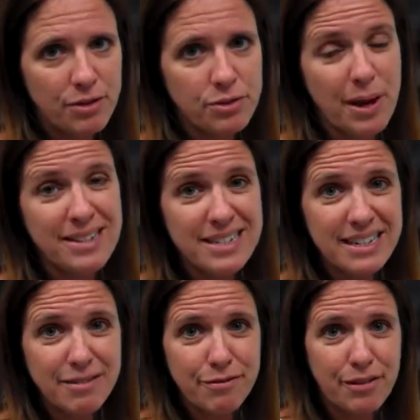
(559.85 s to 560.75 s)
So I
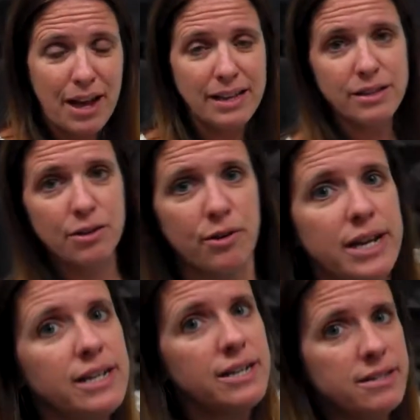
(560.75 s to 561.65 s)
didn't find the
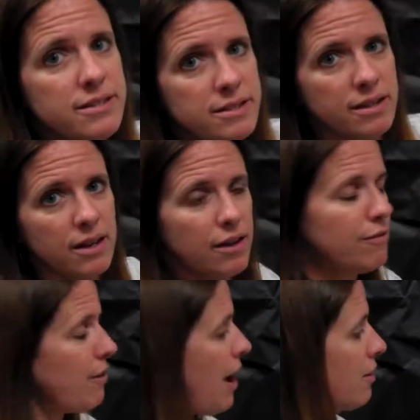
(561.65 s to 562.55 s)
greatest
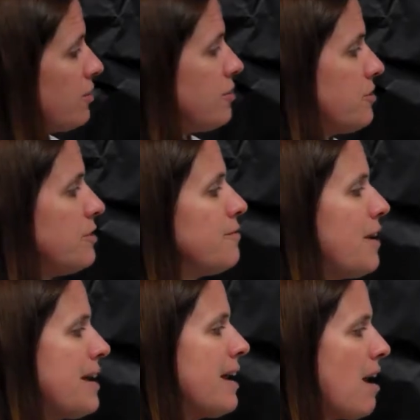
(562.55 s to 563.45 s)
factor to
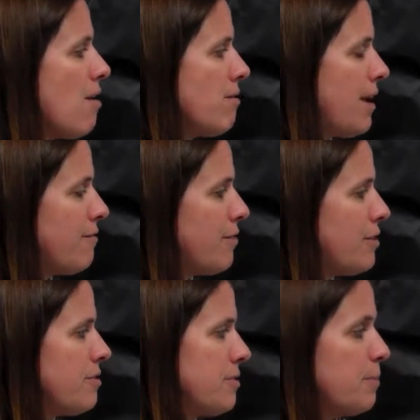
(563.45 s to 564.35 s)
divide out at
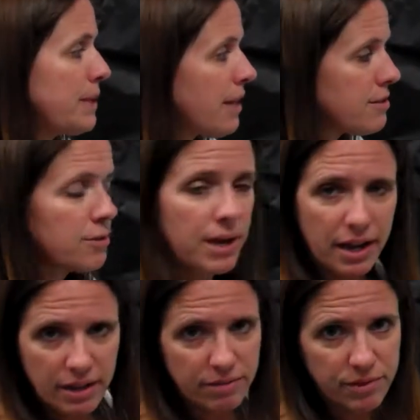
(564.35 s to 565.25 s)
first, but that's okay.